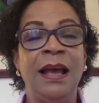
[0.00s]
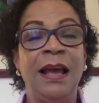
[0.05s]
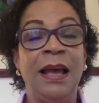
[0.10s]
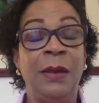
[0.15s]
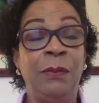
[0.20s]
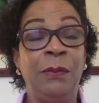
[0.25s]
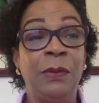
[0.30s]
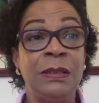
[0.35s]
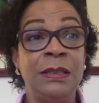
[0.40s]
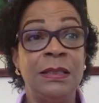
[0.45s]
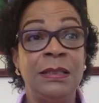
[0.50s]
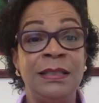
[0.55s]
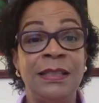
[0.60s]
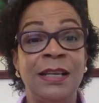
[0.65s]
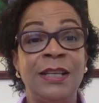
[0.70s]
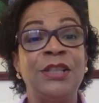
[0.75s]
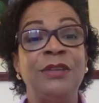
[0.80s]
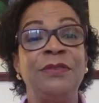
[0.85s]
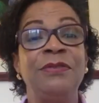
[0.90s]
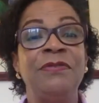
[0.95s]
it was
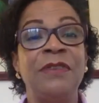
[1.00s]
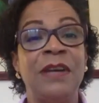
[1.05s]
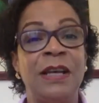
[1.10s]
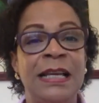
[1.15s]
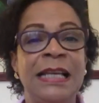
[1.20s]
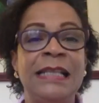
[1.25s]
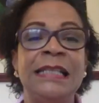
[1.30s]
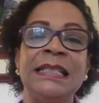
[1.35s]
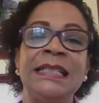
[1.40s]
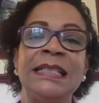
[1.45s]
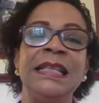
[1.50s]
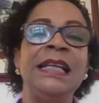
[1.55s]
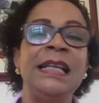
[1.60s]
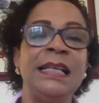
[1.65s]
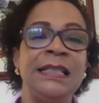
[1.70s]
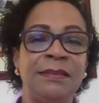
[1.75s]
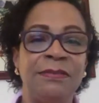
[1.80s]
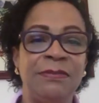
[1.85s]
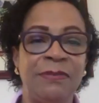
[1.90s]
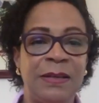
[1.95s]
such a it still
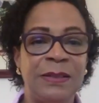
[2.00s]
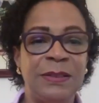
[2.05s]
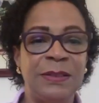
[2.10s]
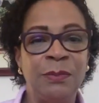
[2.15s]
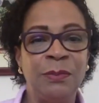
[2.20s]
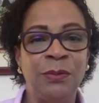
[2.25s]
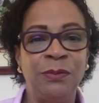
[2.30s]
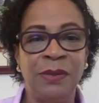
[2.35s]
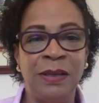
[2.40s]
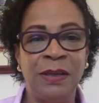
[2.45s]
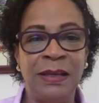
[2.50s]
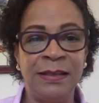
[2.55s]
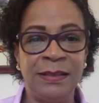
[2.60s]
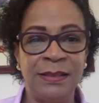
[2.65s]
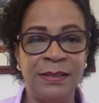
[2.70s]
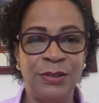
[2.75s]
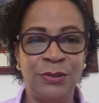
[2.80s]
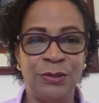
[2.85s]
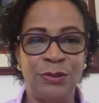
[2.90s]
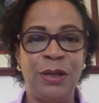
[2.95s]
is a fast moving
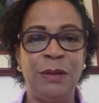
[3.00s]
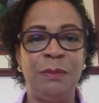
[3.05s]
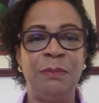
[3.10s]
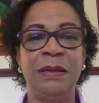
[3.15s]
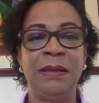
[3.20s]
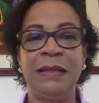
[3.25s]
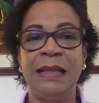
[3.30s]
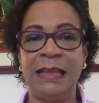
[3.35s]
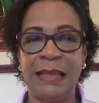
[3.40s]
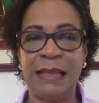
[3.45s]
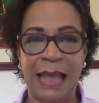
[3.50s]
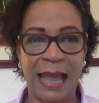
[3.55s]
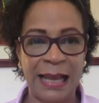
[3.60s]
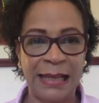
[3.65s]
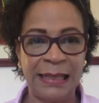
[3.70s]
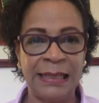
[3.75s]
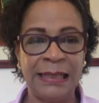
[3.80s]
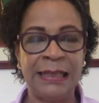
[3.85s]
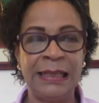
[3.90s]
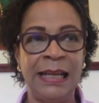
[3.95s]
industry, but
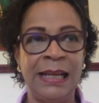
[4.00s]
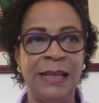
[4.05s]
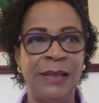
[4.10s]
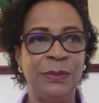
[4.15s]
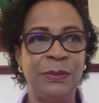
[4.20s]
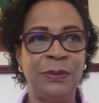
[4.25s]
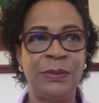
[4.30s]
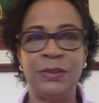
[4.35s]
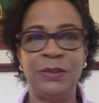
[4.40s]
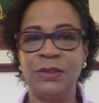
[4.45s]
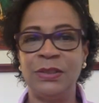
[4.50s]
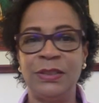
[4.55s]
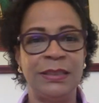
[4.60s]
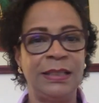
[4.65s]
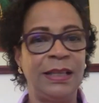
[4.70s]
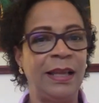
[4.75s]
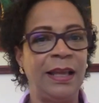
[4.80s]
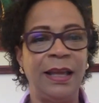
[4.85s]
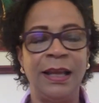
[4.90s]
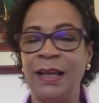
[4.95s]
then it was
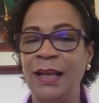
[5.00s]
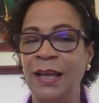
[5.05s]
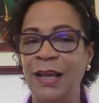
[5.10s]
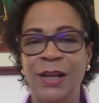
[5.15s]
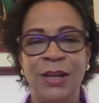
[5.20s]
just like,